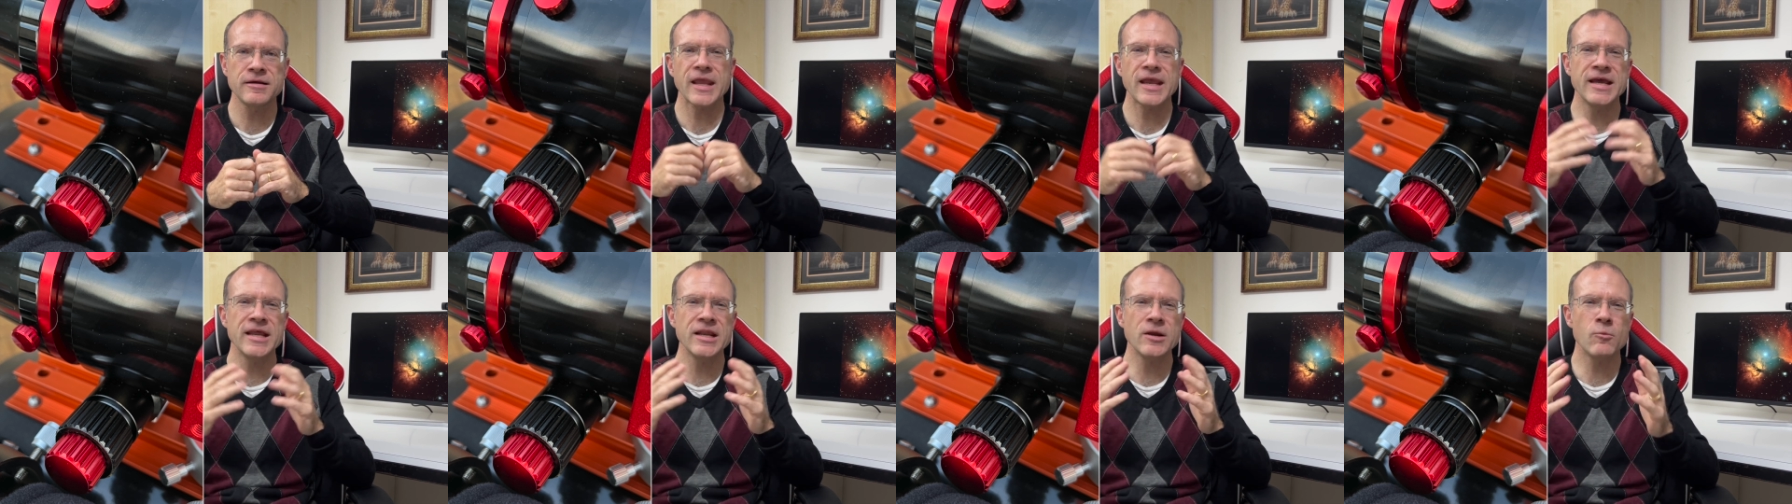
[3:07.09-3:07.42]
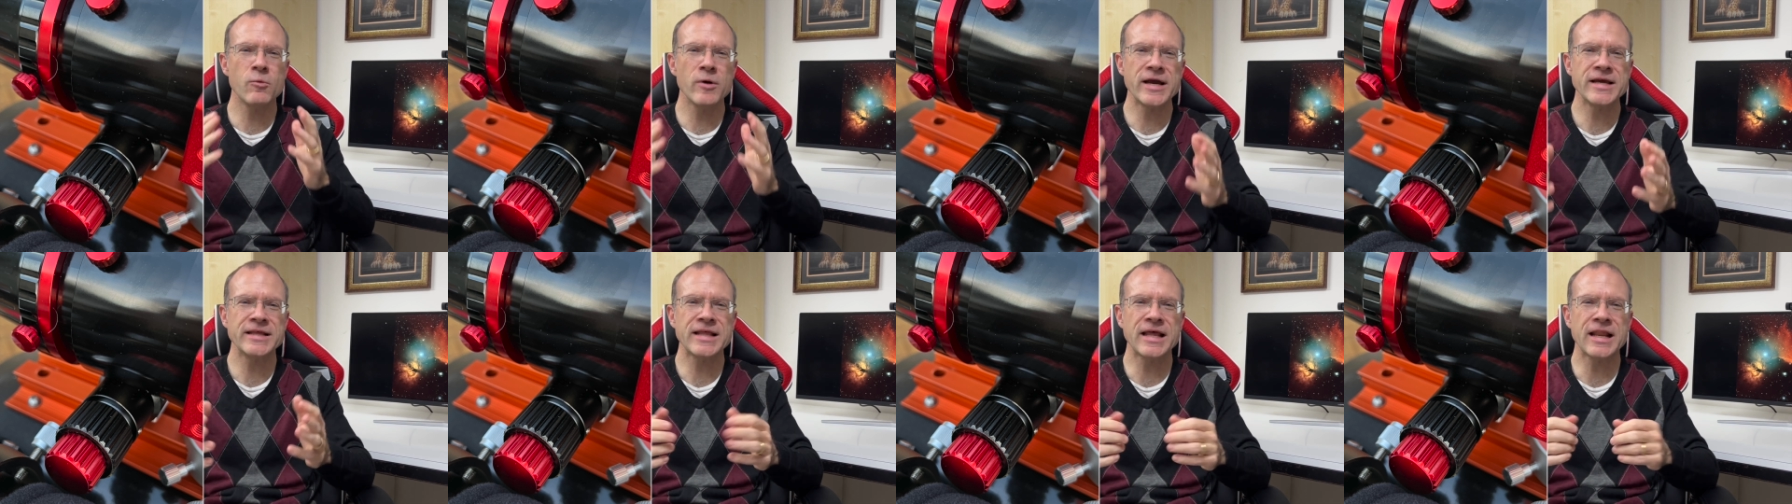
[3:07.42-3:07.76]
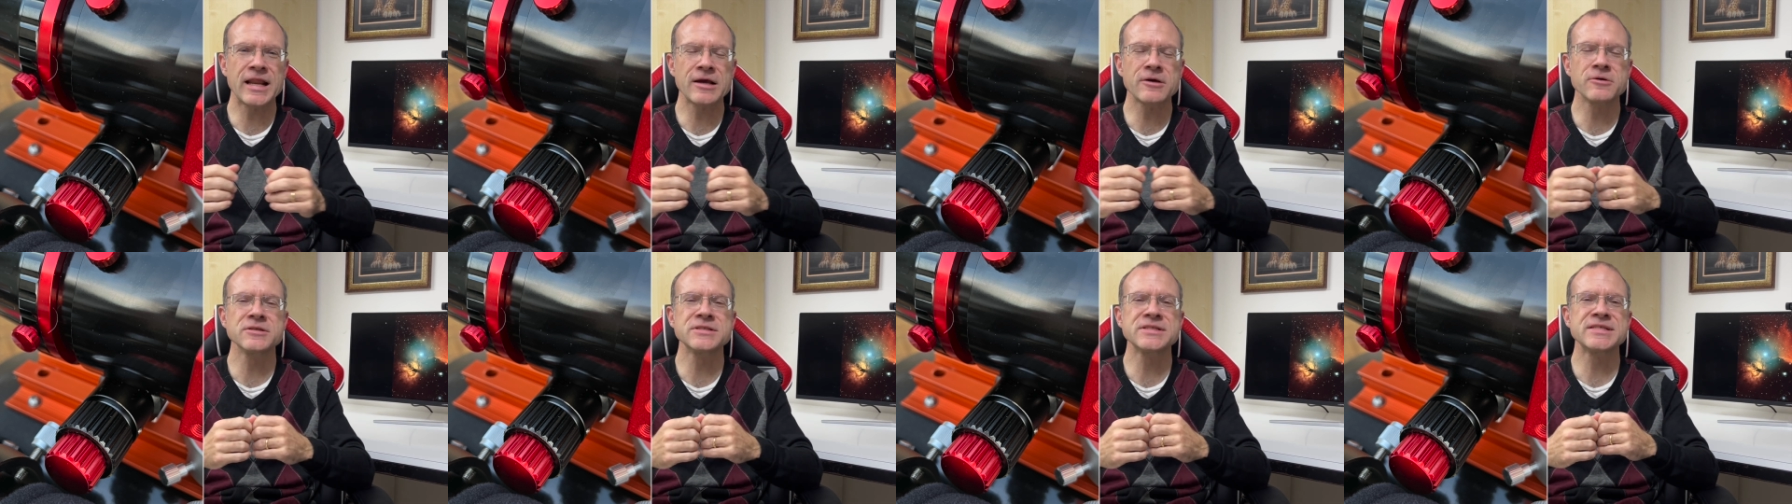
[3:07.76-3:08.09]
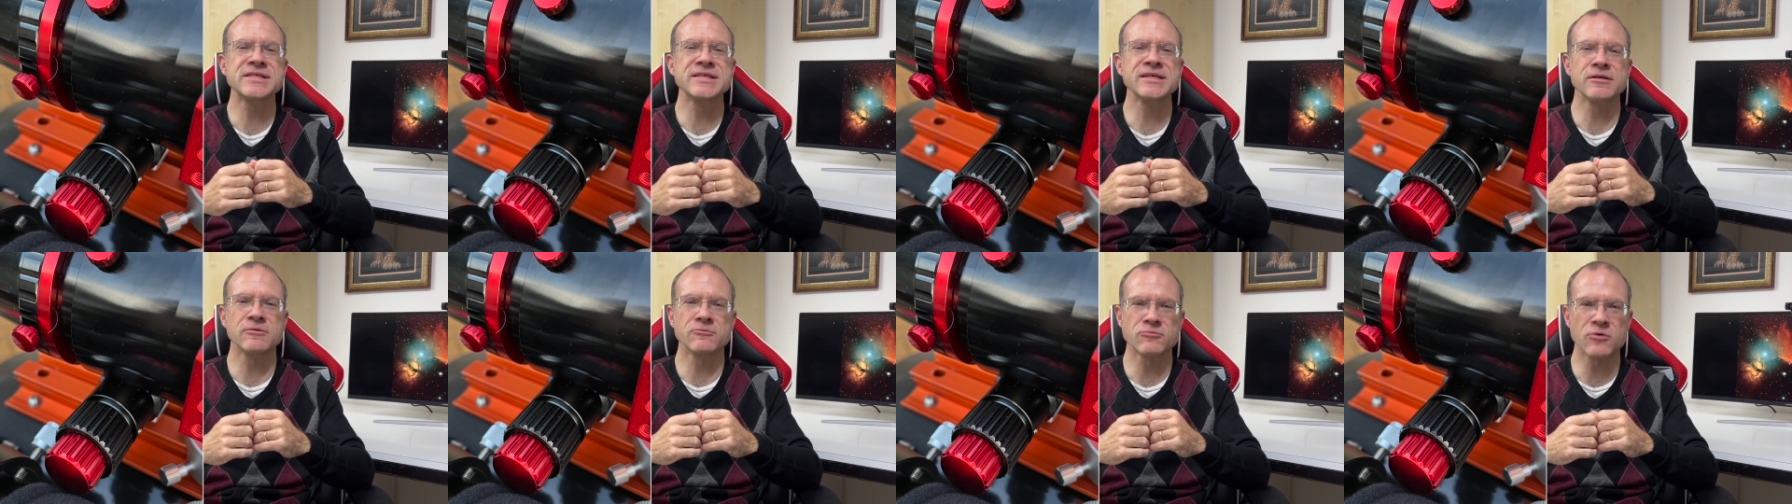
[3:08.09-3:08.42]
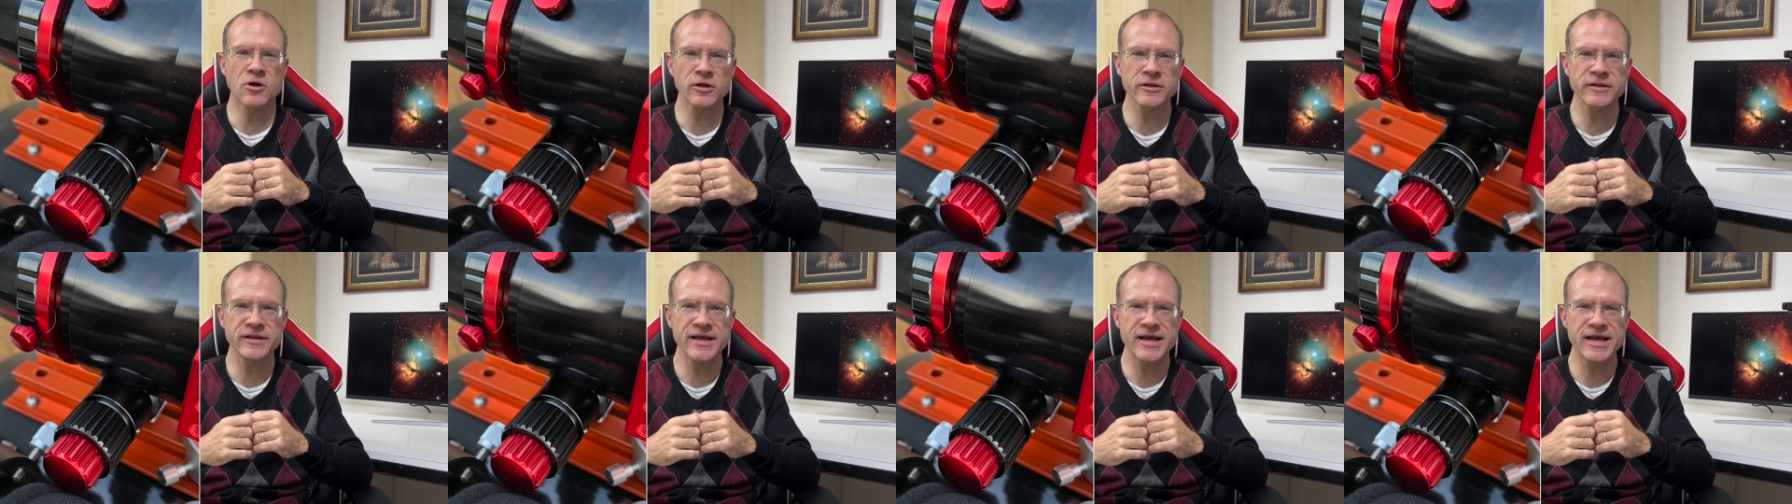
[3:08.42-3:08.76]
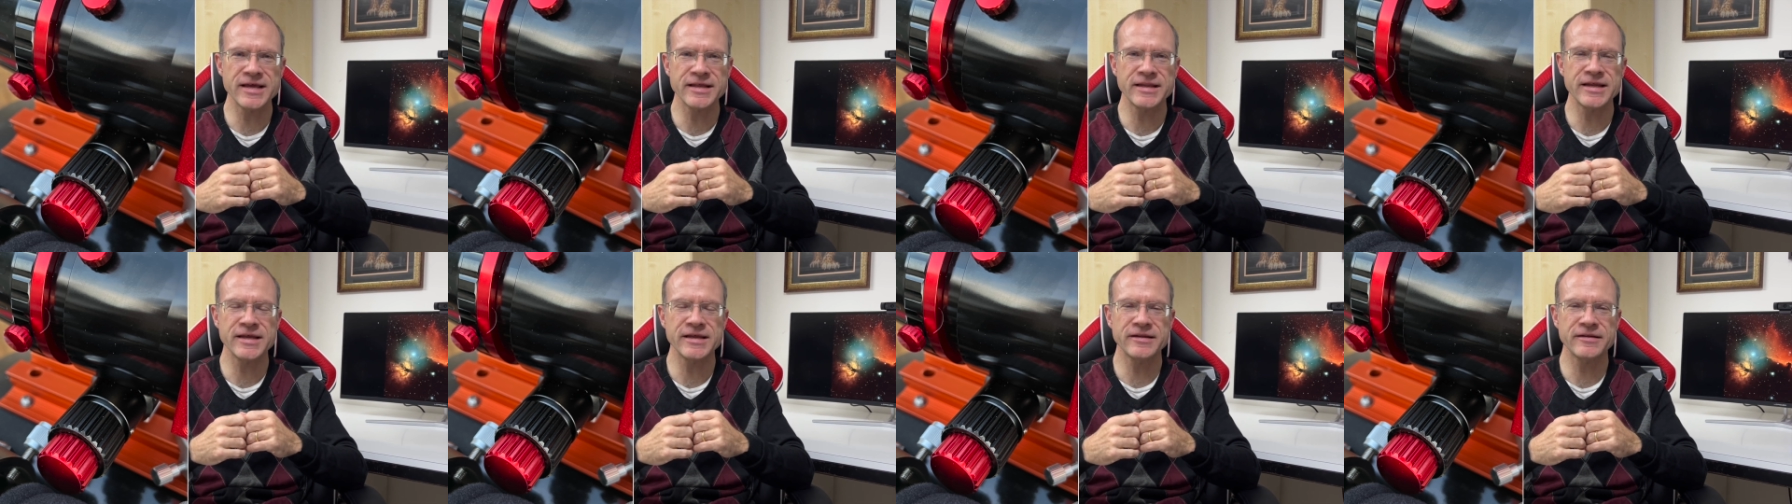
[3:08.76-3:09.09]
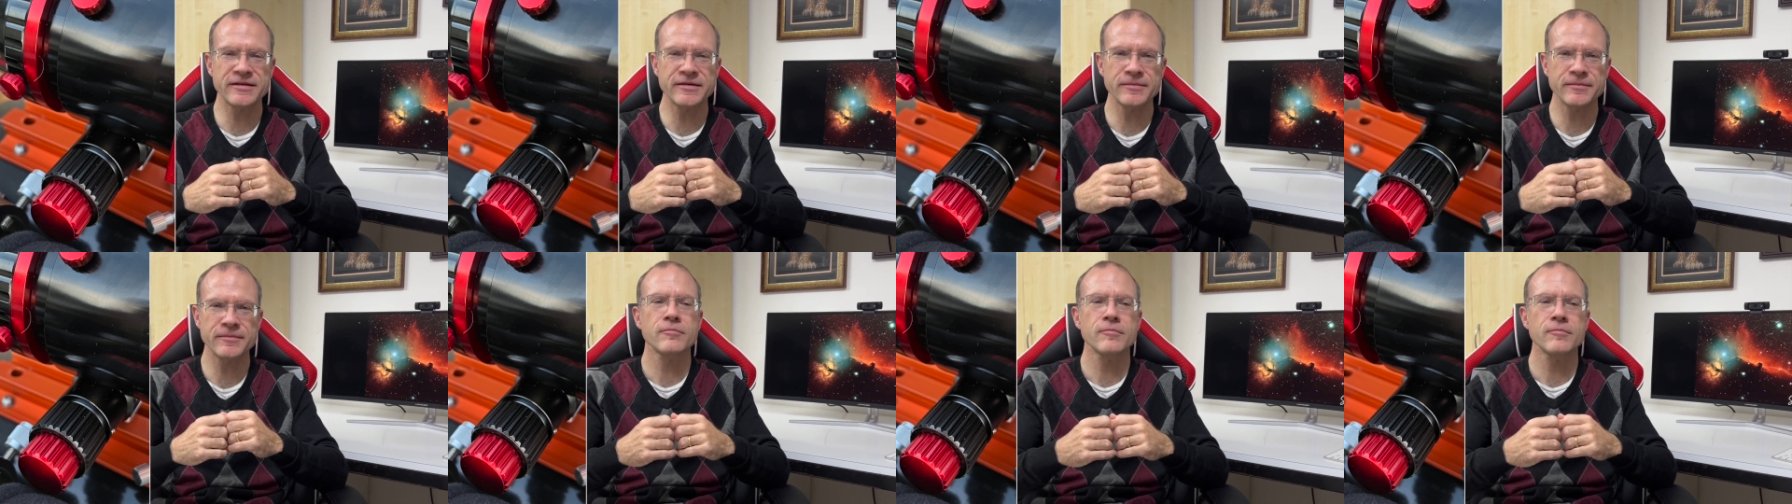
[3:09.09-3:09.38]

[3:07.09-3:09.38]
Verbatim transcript: in a way that I could still rotate it.